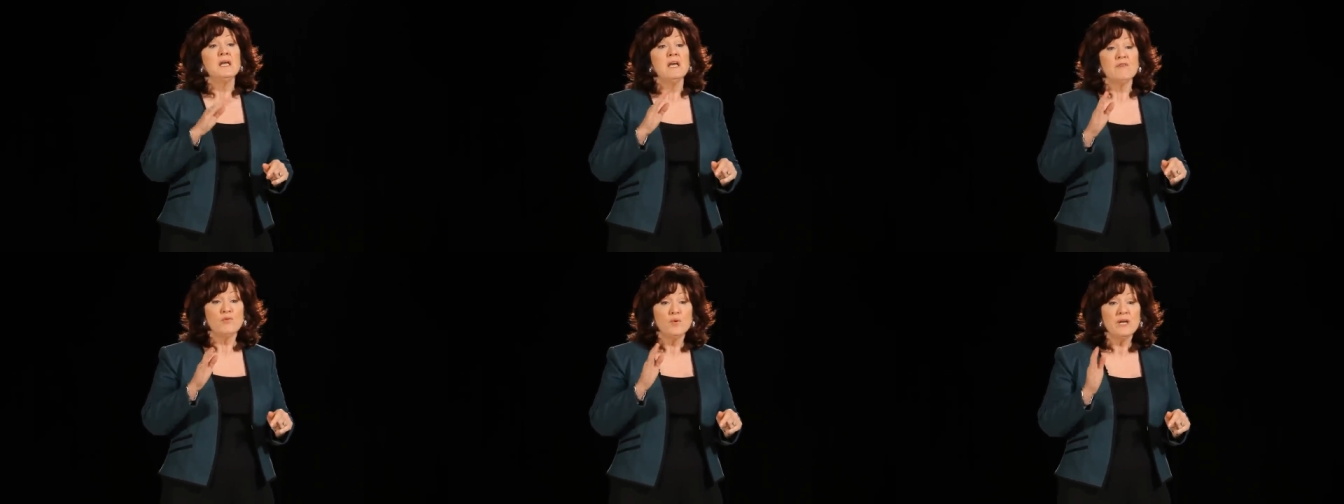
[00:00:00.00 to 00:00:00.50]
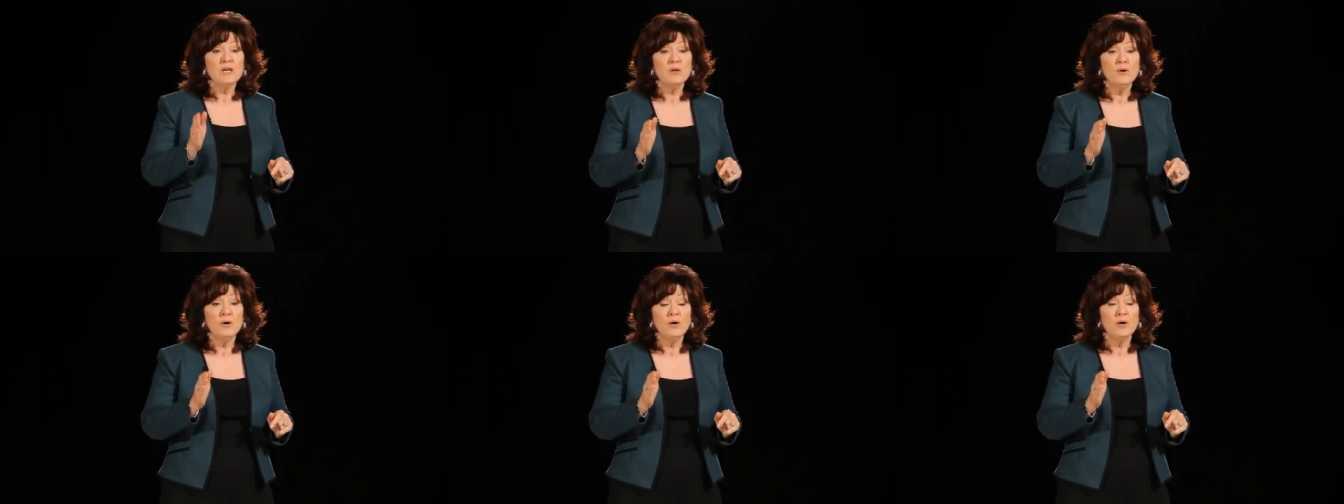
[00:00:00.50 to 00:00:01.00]
If we
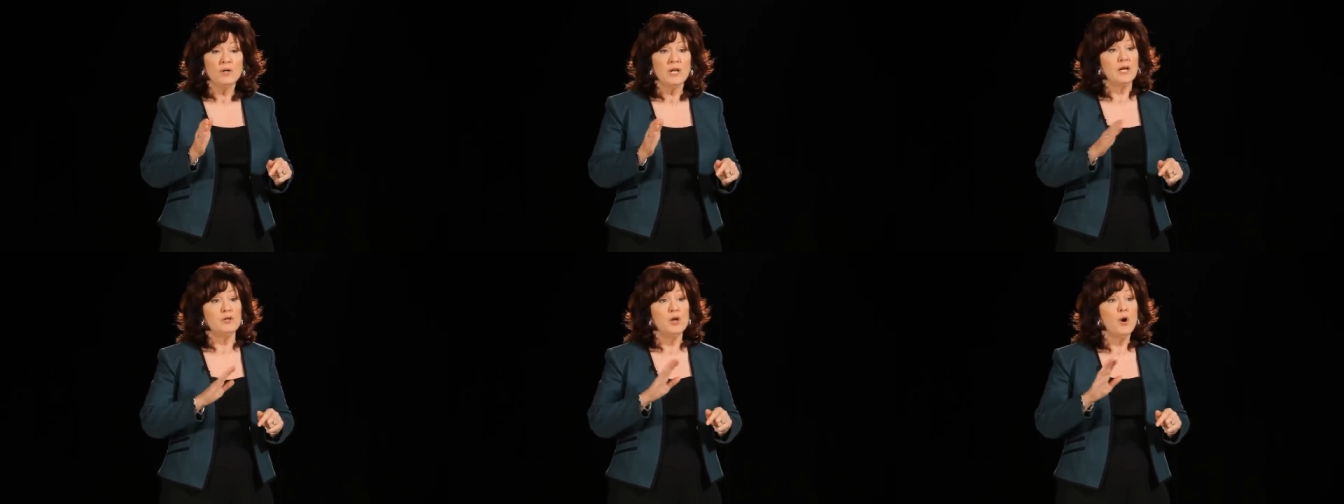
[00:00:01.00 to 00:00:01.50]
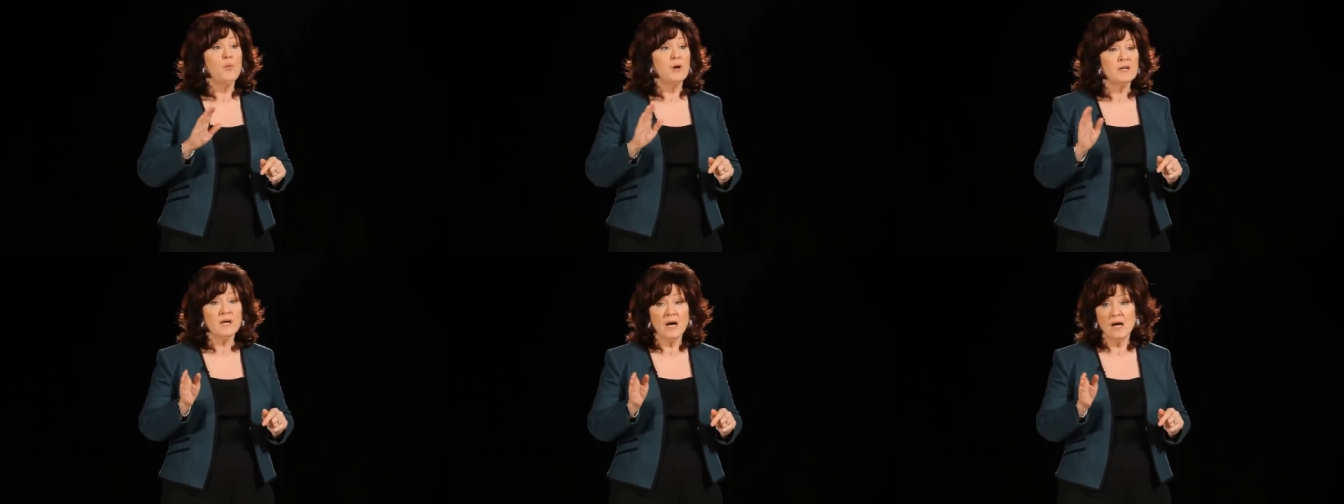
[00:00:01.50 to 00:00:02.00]
call and no
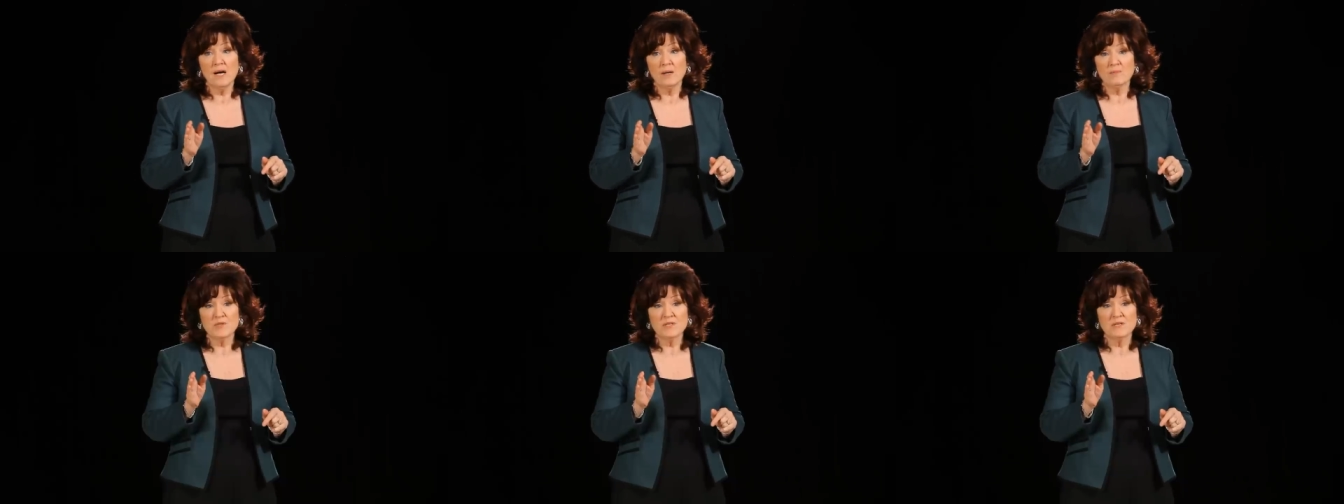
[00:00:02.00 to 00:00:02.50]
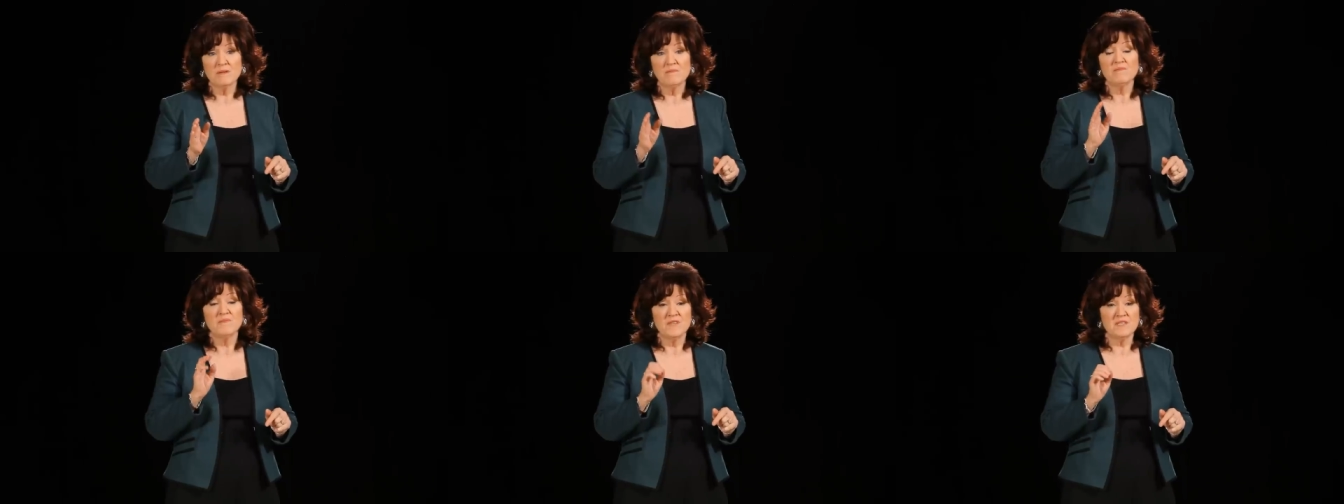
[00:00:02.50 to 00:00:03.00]
one comes,
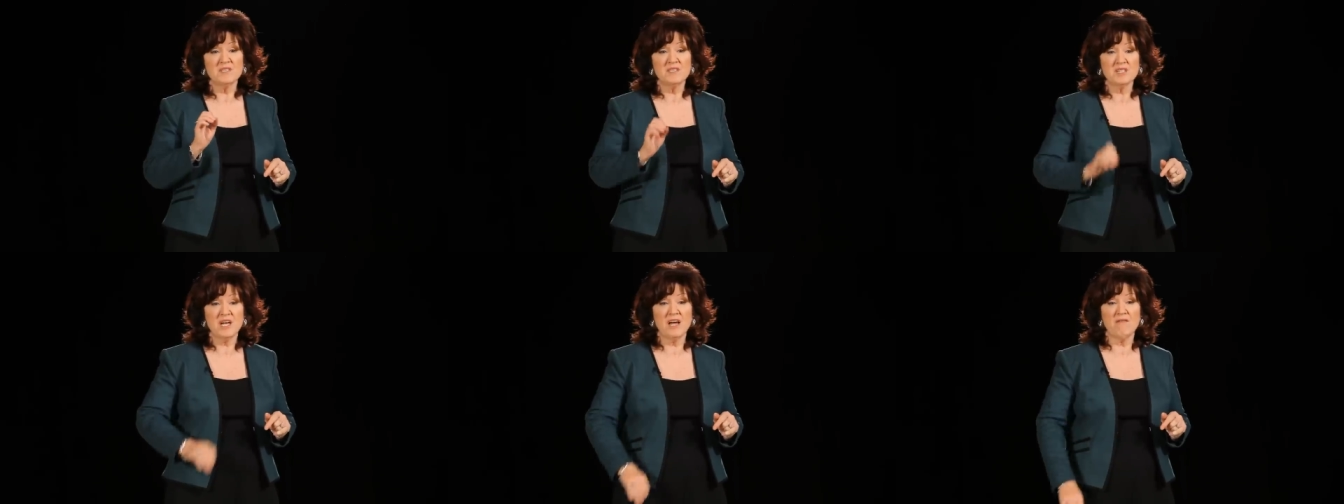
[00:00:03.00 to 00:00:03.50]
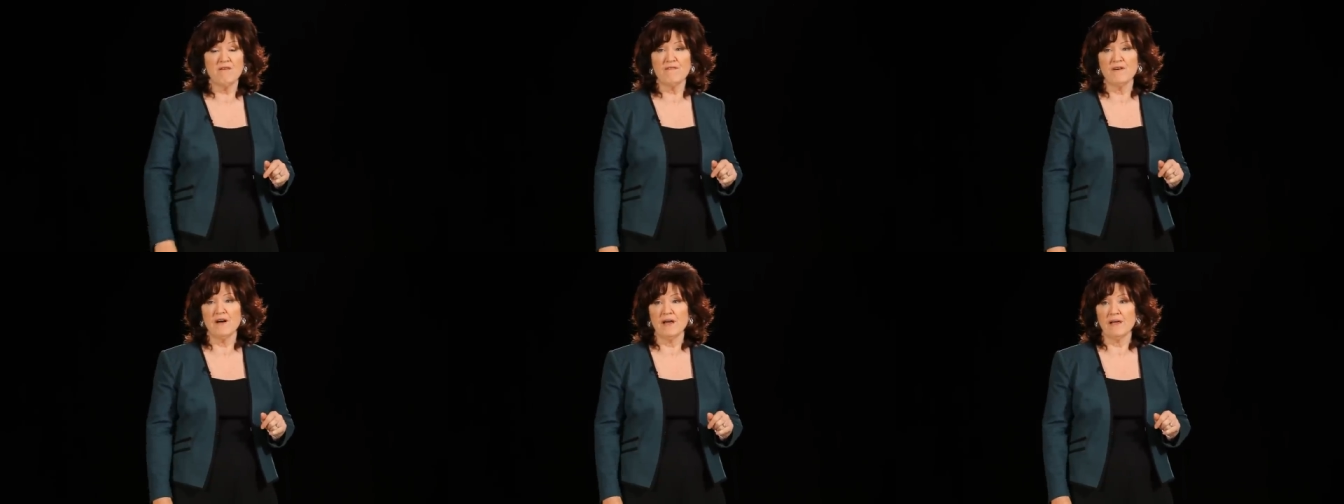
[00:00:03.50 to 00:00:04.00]
this is
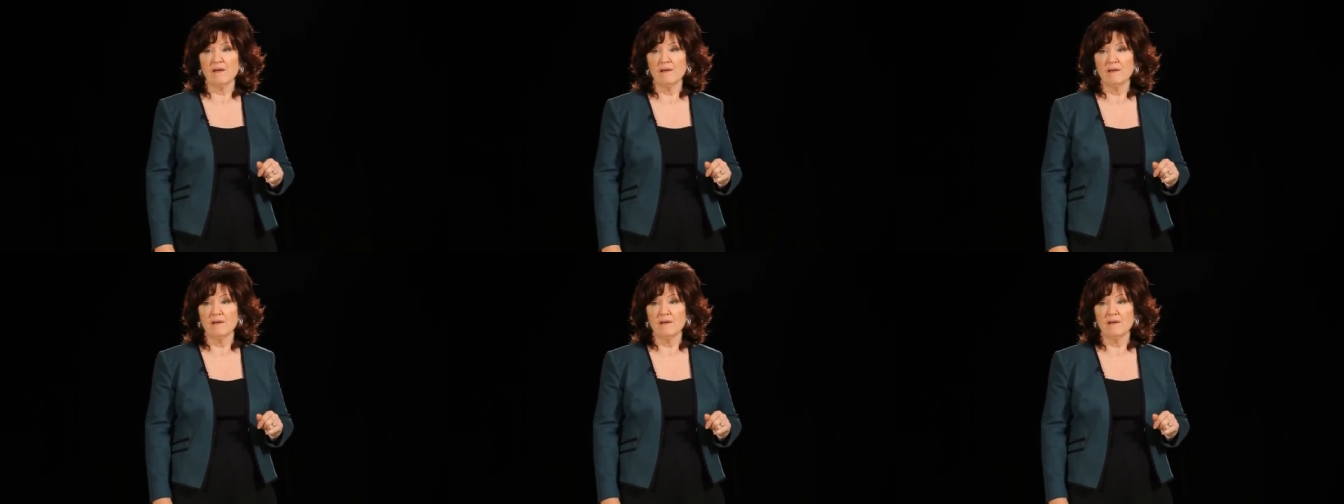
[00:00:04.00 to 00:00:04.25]
terrifying.